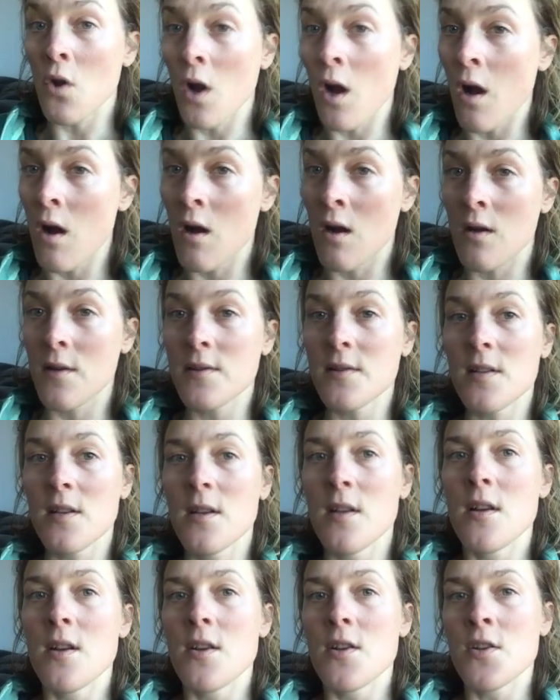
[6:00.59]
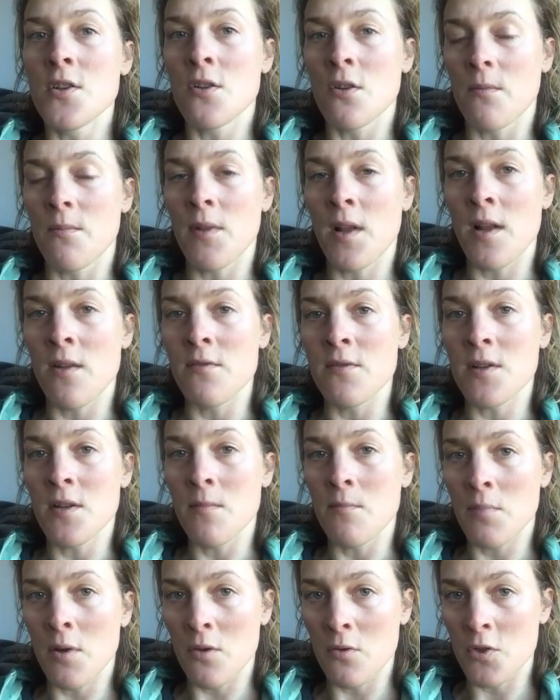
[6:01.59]
can't stop those
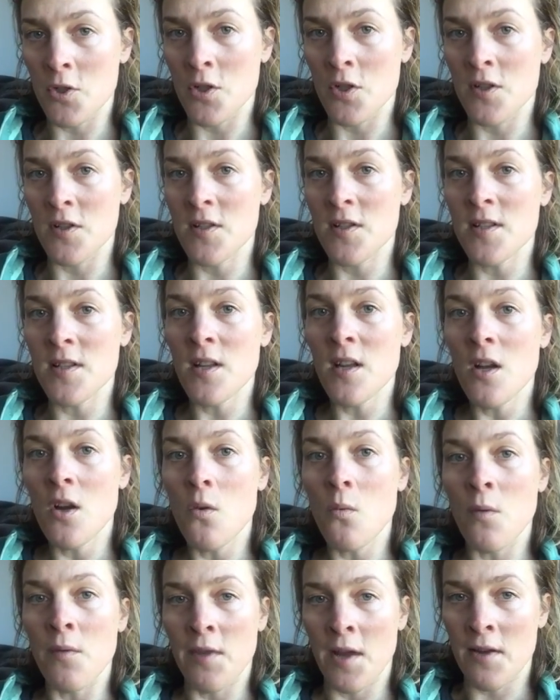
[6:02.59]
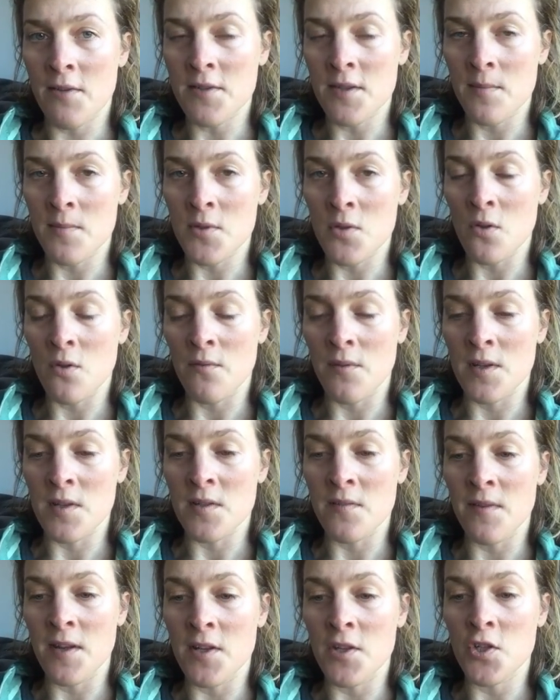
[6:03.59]
compulsions without some sort of
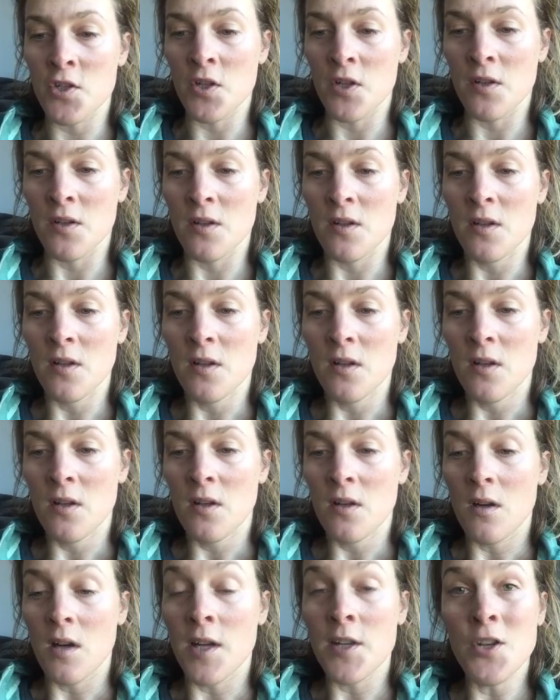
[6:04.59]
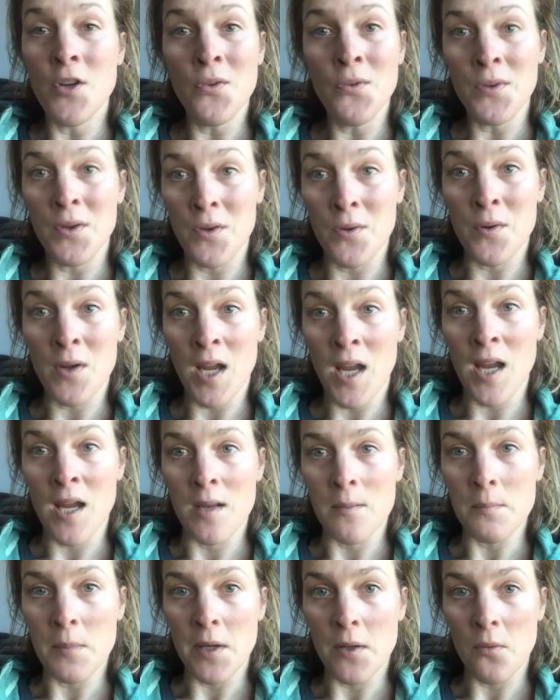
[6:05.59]
intervention. I know that you
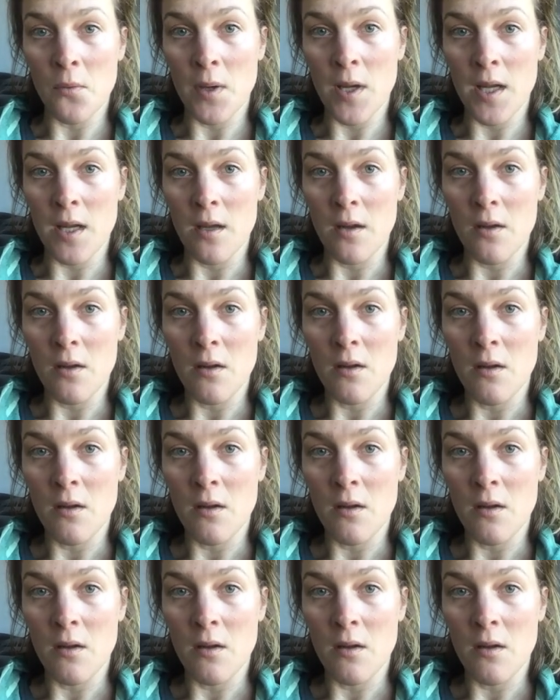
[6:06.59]
can, by the way.